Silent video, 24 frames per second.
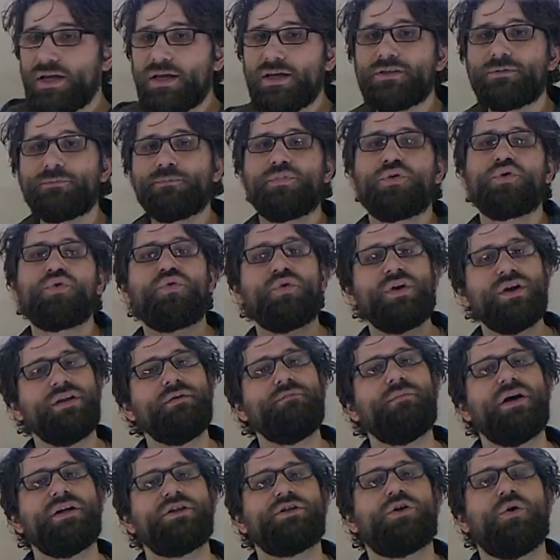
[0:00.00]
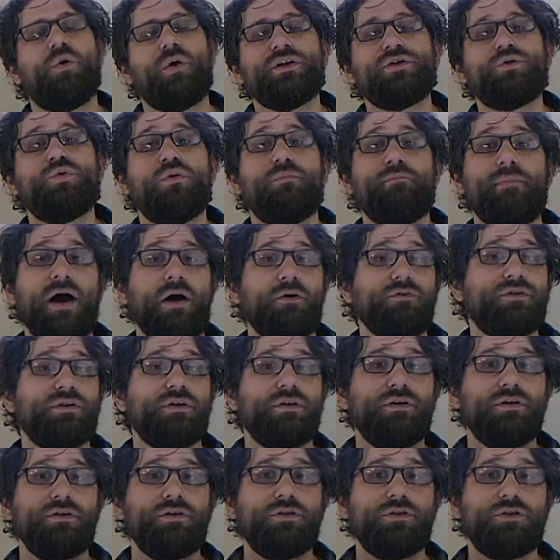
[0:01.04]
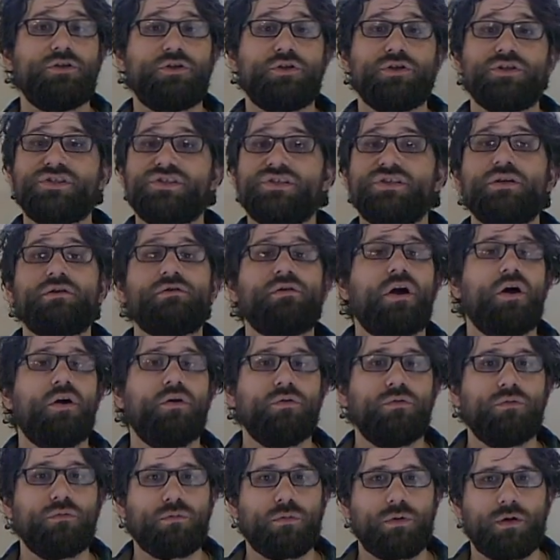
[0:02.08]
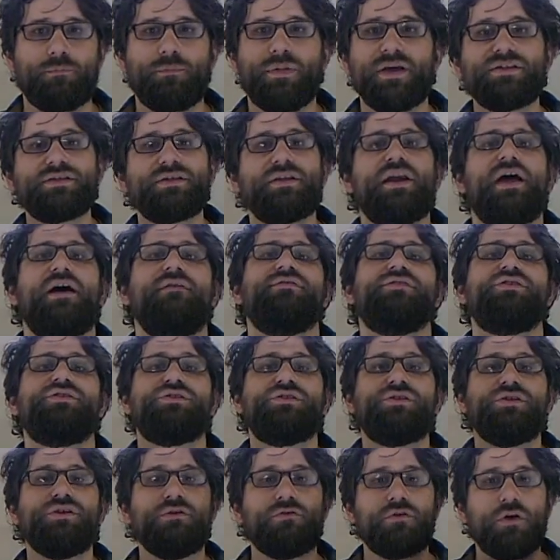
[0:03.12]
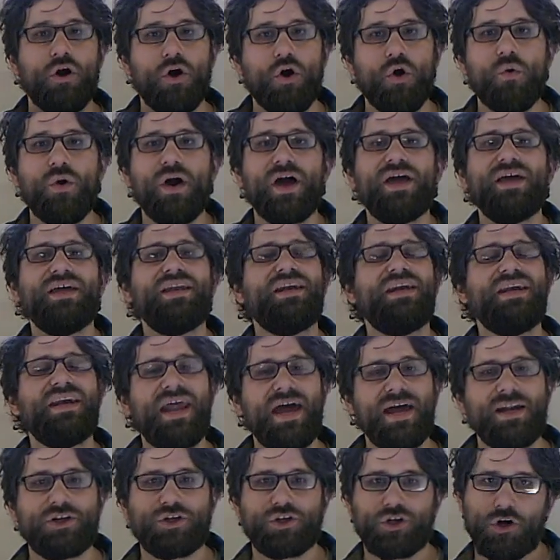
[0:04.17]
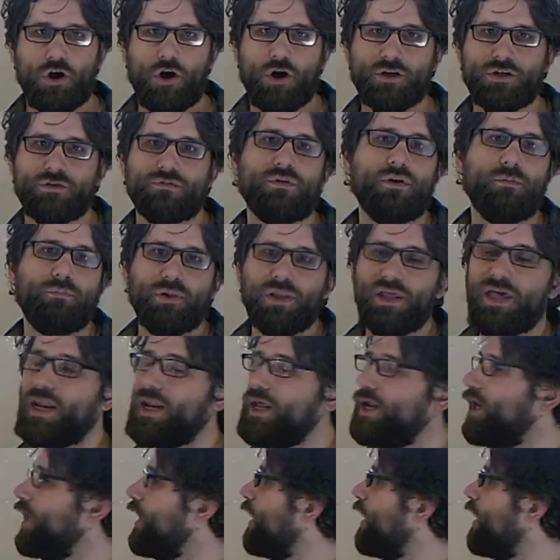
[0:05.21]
is pretty much going to amount to zero. We're basically going to have a zero net charge for a planet.